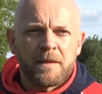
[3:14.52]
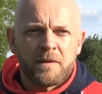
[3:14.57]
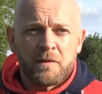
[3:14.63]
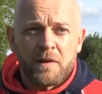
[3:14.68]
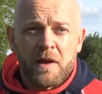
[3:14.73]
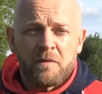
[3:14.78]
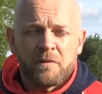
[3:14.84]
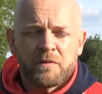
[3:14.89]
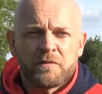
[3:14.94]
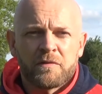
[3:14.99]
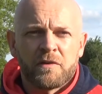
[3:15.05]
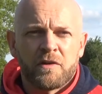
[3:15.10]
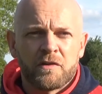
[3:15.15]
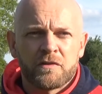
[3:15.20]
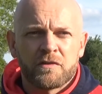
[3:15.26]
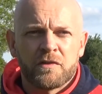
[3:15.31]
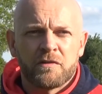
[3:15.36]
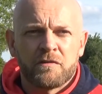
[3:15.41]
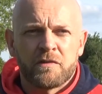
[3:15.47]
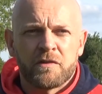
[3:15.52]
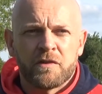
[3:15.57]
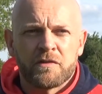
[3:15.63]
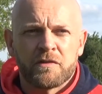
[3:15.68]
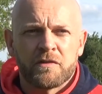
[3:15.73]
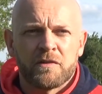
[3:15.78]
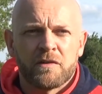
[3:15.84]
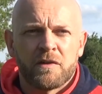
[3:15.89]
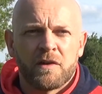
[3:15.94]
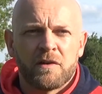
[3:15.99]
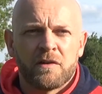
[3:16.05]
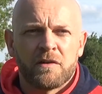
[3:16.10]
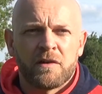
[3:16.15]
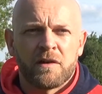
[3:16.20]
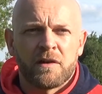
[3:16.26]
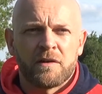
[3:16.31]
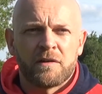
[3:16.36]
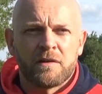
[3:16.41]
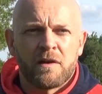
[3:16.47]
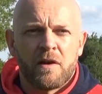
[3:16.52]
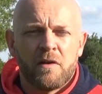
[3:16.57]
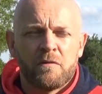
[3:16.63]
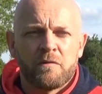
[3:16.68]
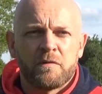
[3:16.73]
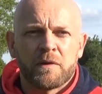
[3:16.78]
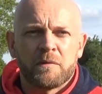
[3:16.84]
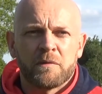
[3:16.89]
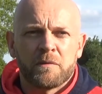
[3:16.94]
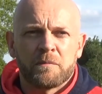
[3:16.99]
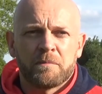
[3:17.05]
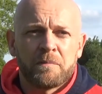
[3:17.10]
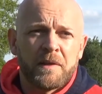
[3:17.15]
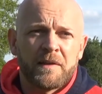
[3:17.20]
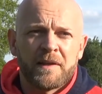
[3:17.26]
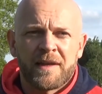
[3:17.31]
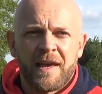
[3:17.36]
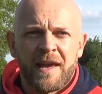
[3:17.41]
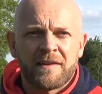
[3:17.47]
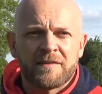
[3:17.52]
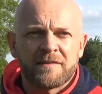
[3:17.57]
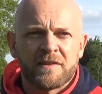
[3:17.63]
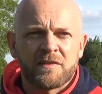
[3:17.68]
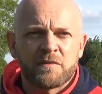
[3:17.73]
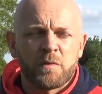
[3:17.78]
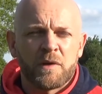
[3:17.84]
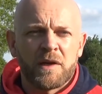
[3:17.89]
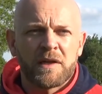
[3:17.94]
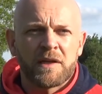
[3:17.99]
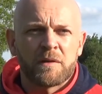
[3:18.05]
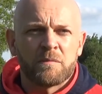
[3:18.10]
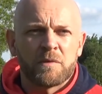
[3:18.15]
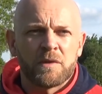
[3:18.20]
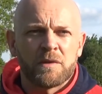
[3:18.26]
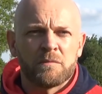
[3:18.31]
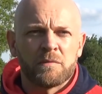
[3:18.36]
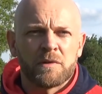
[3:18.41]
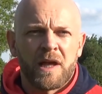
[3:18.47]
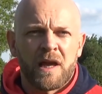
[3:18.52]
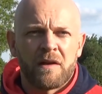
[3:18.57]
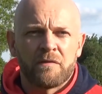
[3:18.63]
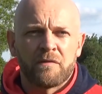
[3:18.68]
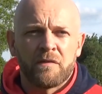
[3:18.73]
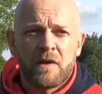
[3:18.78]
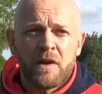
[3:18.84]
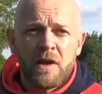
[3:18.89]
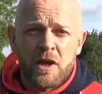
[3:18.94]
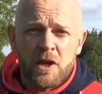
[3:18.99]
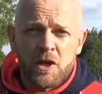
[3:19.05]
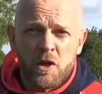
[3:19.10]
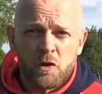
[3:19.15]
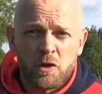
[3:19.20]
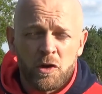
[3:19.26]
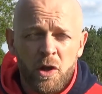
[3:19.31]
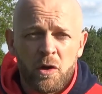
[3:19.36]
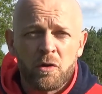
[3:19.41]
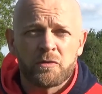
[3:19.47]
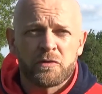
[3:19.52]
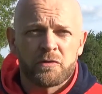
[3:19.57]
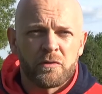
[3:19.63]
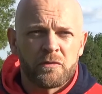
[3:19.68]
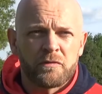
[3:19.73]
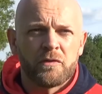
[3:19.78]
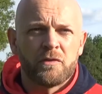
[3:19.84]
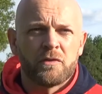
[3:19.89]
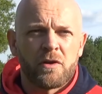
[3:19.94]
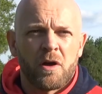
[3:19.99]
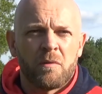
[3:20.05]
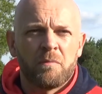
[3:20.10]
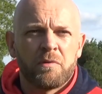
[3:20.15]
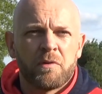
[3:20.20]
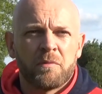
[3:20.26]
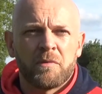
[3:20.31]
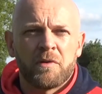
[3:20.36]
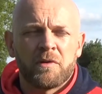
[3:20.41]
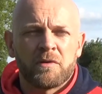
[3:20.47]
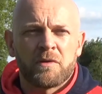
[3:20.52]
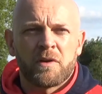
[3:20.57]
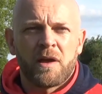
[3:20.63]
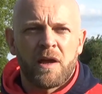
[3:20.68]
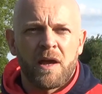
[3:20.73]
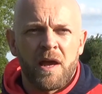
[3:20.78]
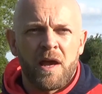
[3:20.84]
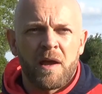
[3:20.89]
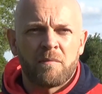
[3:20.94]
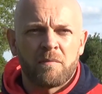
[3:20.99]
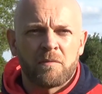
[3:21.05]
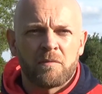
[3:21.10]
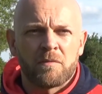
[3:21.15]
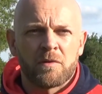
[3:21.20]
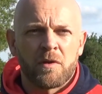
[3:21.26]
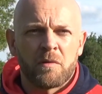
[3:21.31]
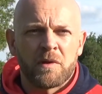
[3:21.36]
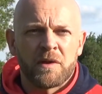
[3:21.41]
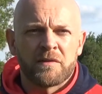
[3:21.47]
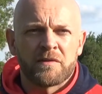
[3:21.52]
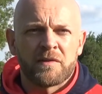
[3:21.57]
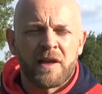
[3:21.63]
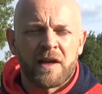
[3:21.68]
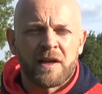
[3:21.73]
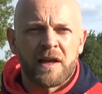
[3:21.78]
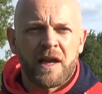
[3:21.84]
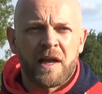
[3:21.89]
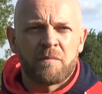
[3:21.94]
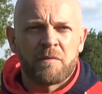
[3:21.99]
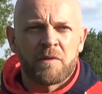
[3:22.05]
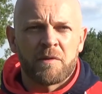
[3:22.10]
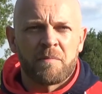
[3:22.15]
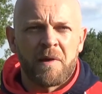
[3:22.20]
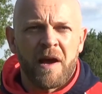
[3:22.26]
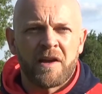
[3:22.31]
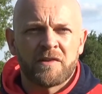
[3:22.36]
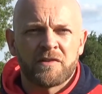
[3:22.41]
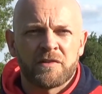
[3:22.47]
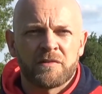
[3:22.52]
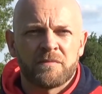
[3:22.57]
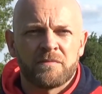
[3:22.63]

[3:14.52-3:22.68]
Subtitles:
that was fortunate for us, and hopefully will be the case this week, and we'll have close to a full complement going into that game at the Bash.